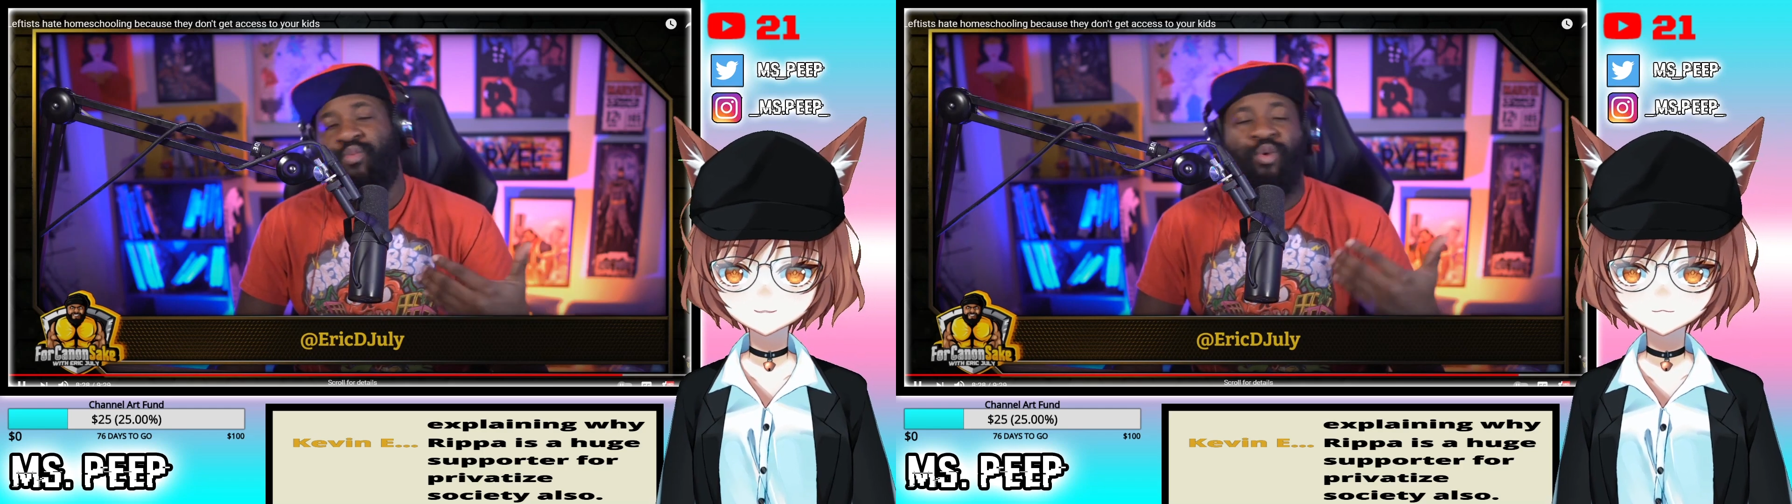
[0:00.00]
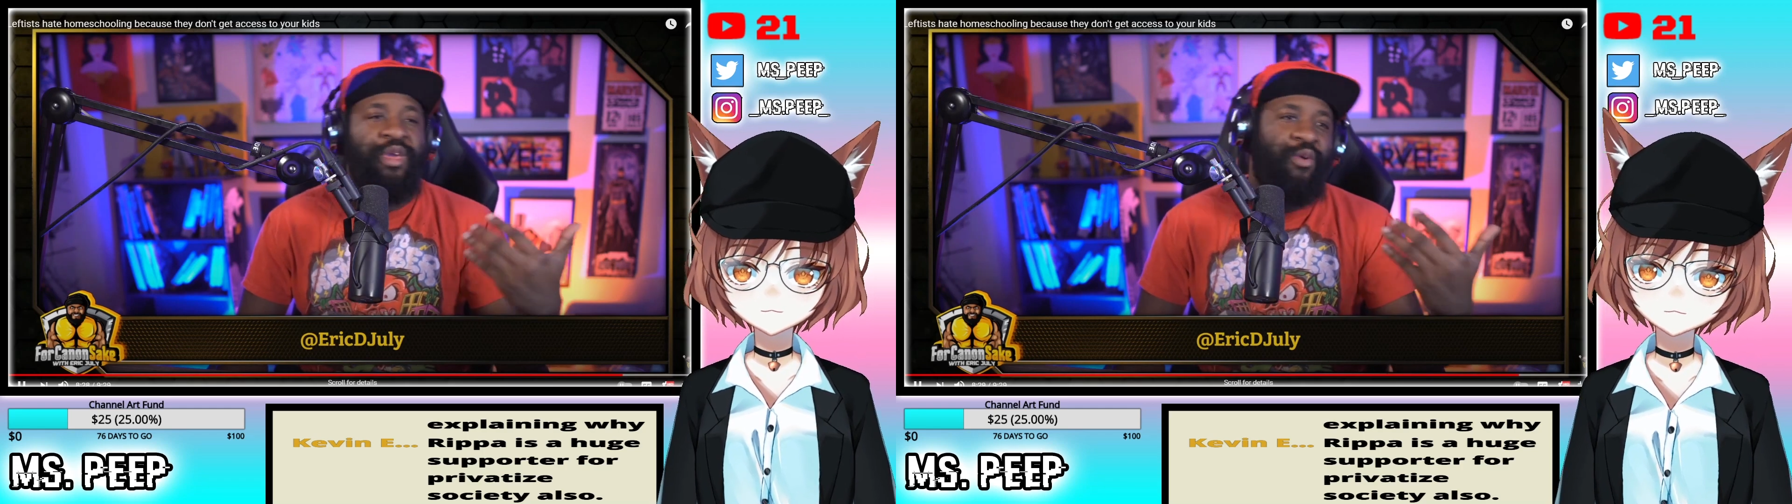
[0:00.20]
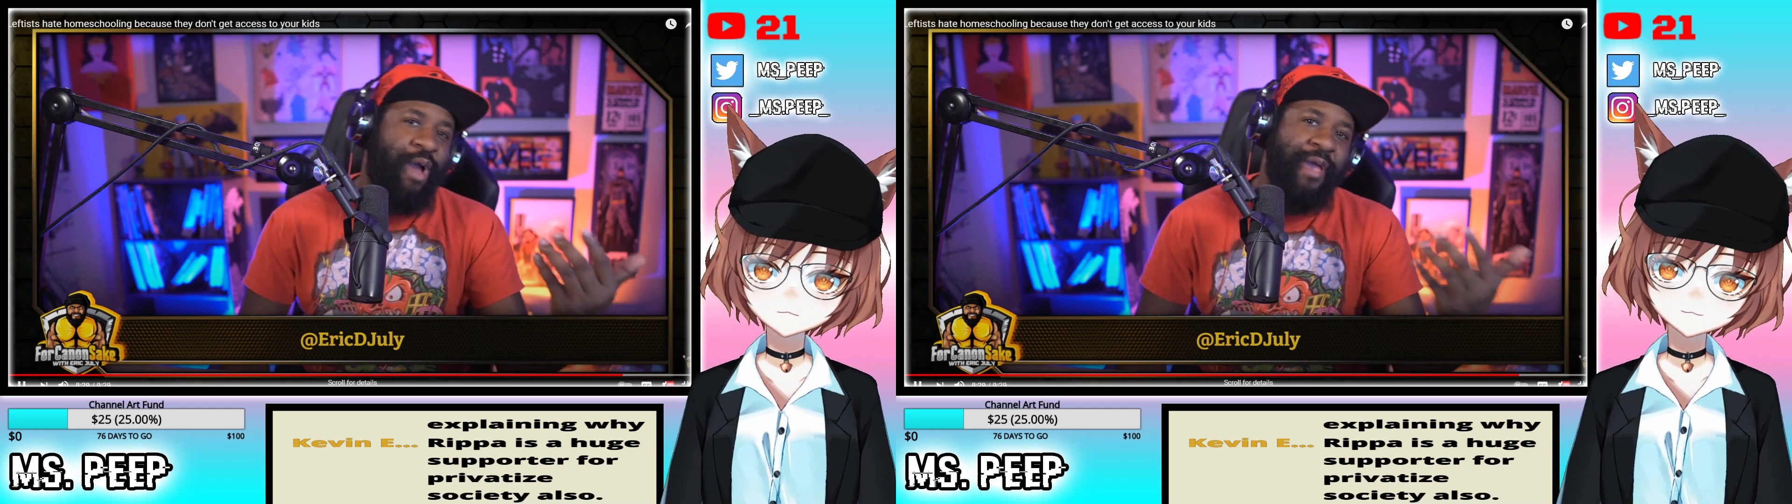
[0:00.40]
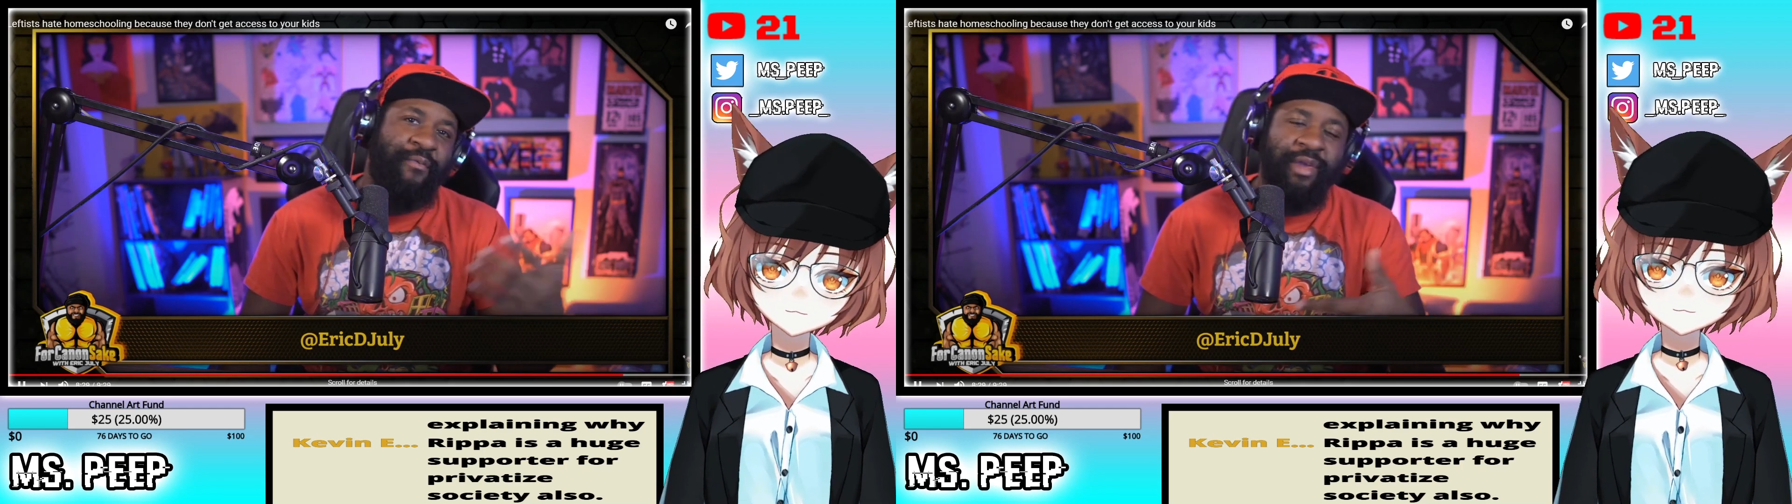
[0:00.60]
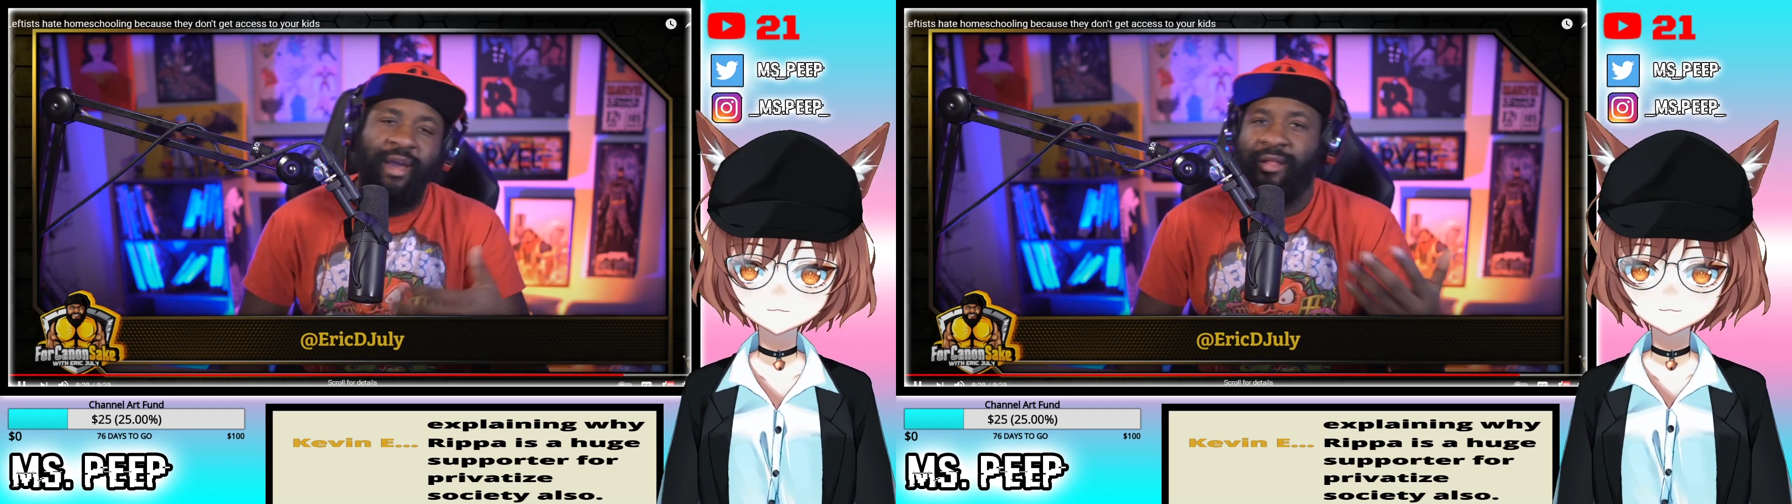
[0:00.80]
wing, right
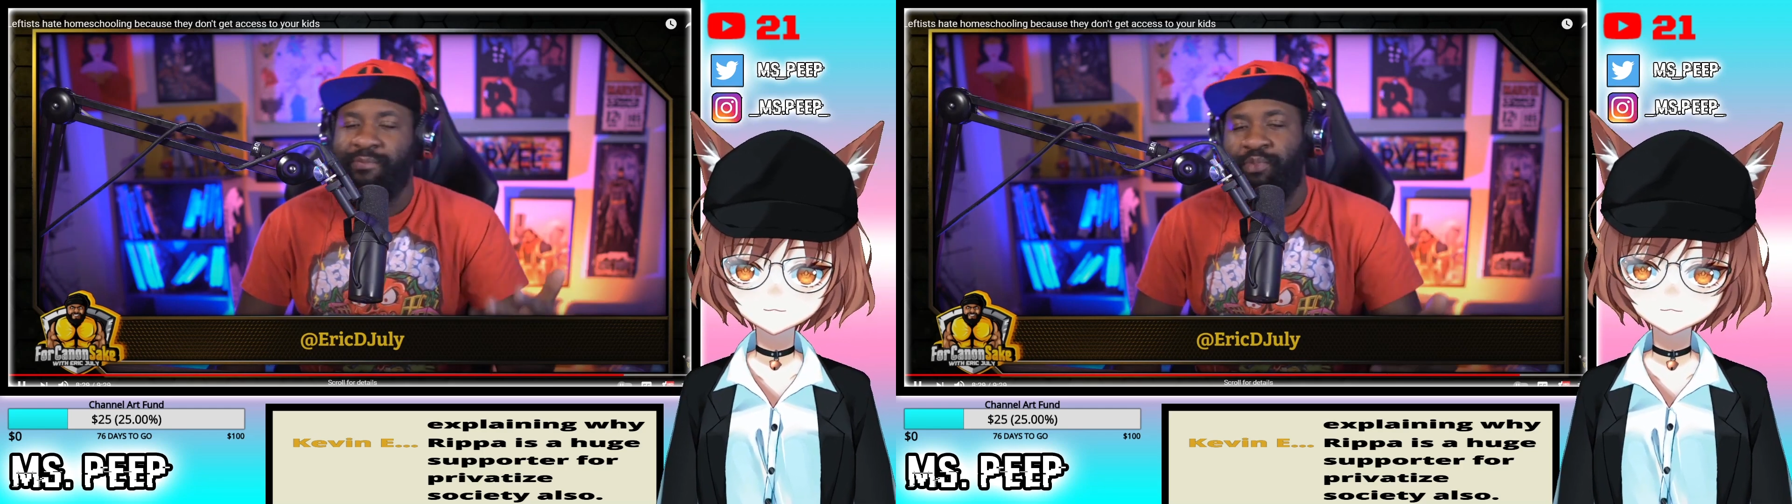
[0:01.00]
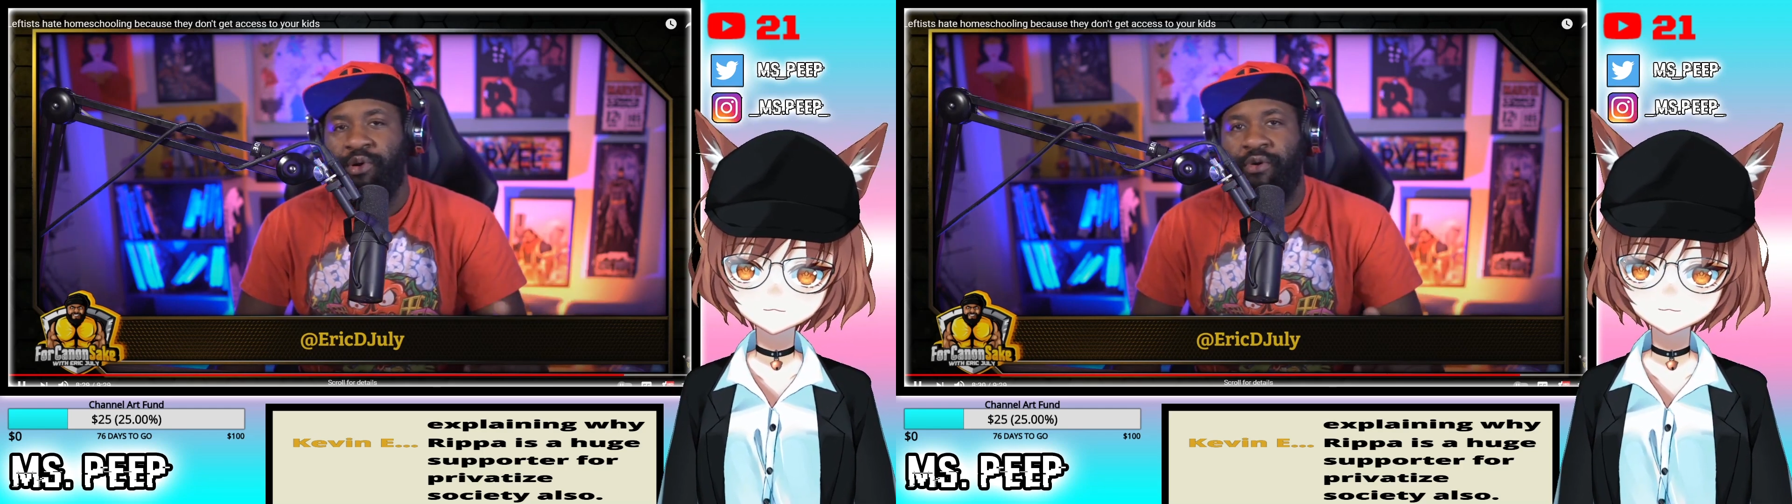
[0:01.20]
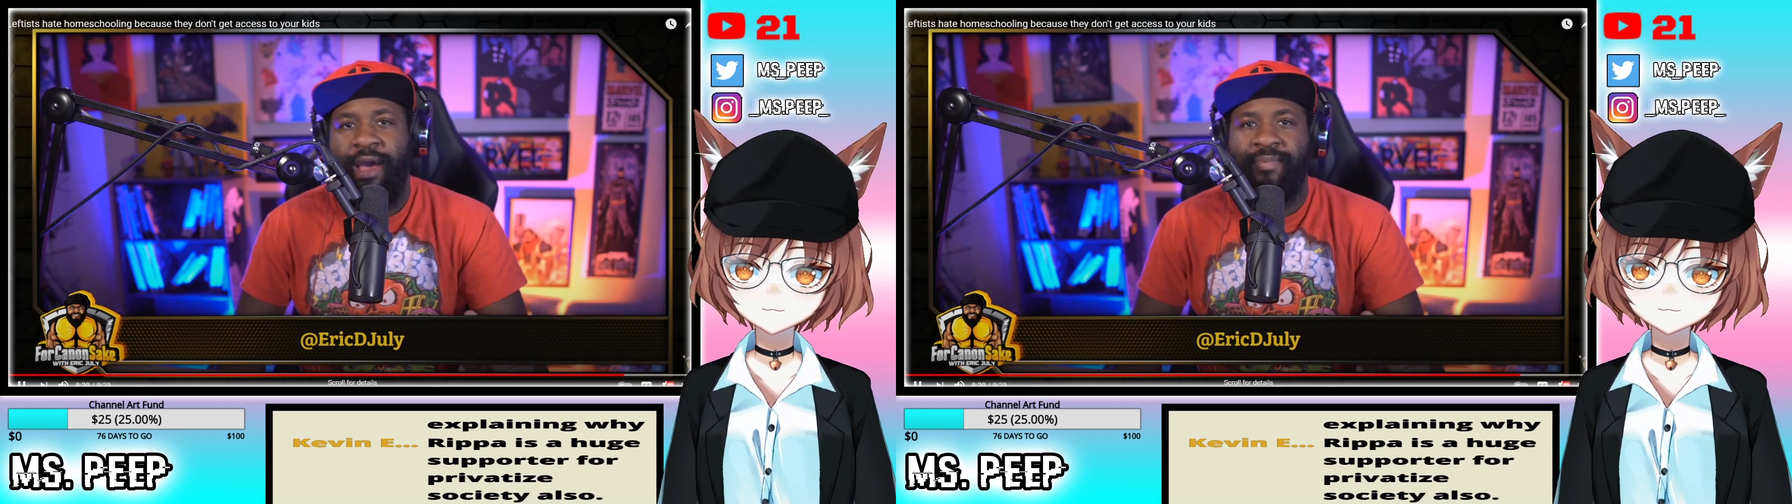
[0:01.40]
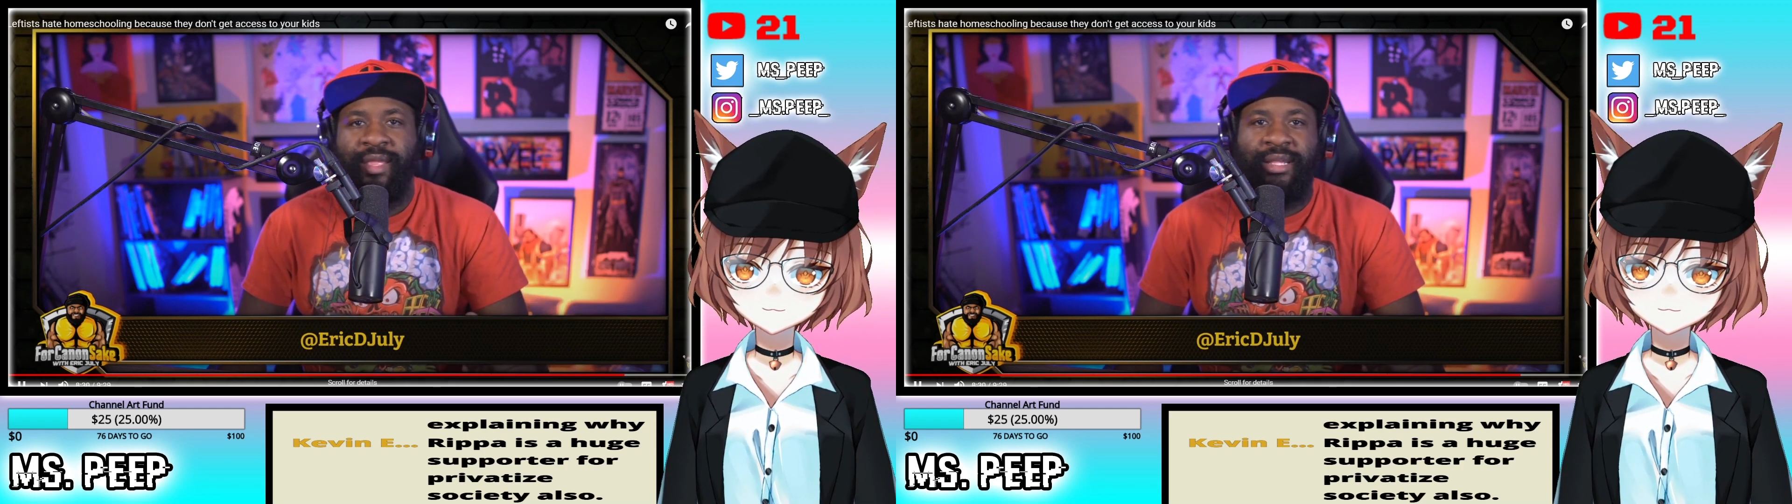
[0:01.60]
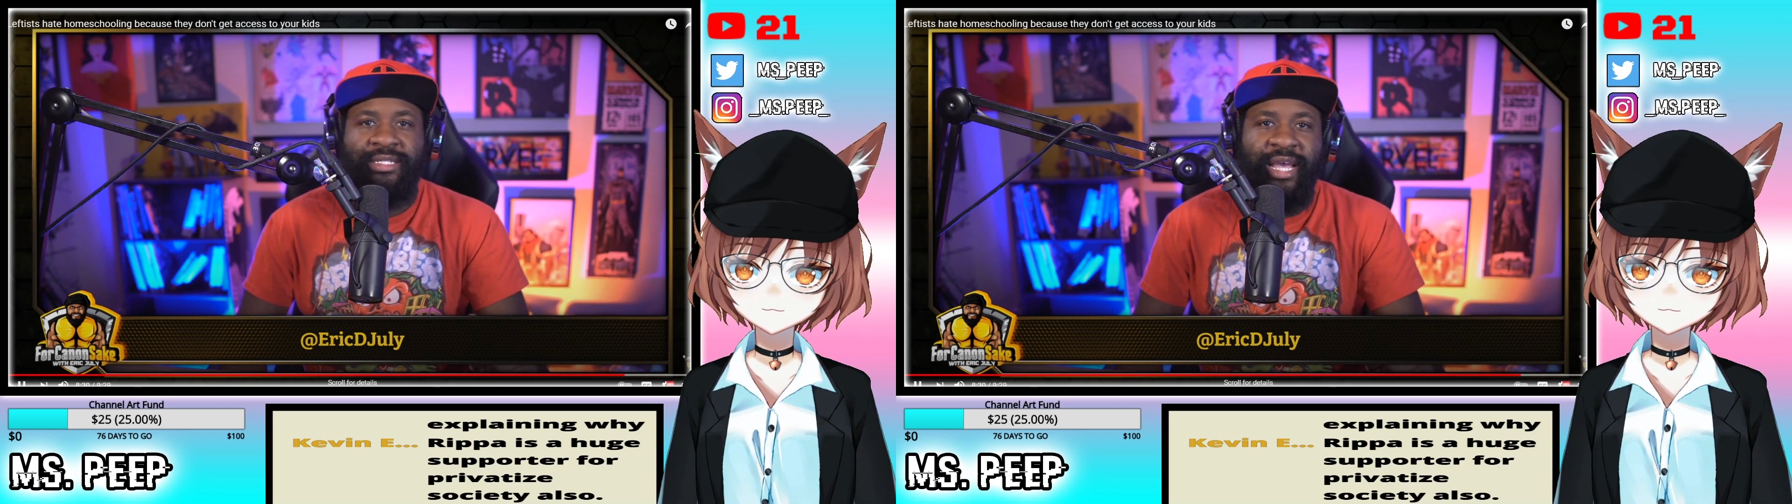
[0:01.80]
wing, all the bullcrap that
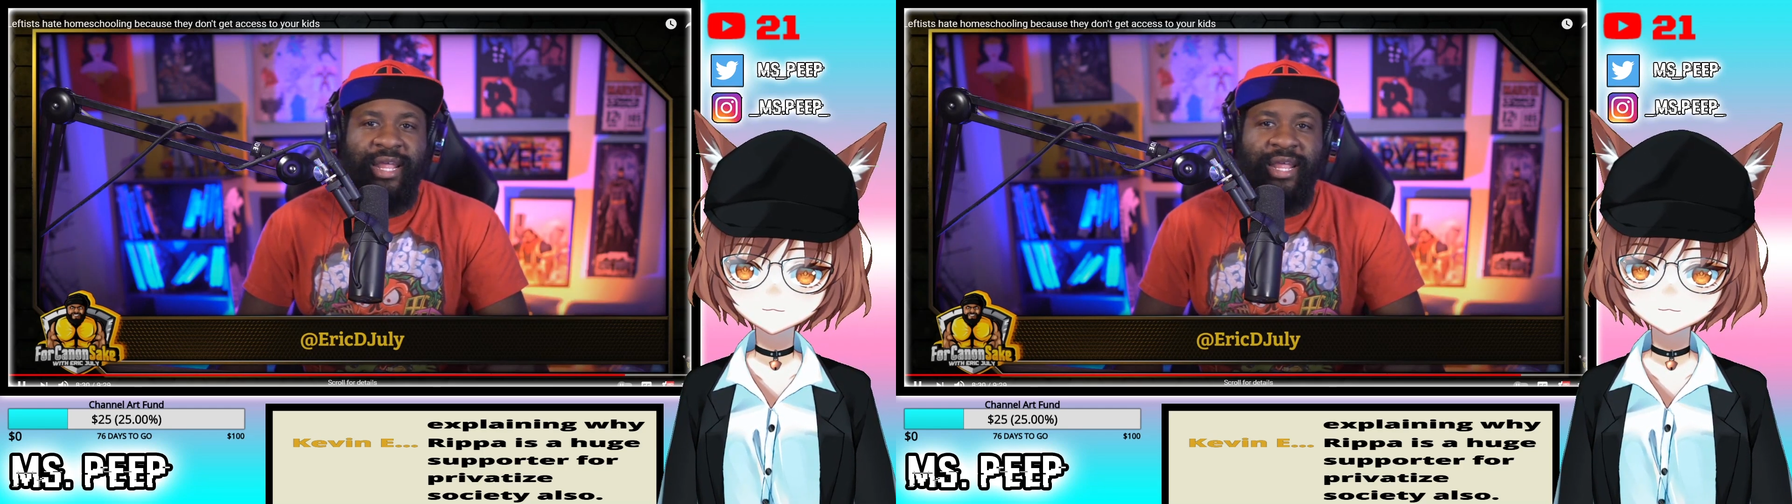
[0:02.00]
they say.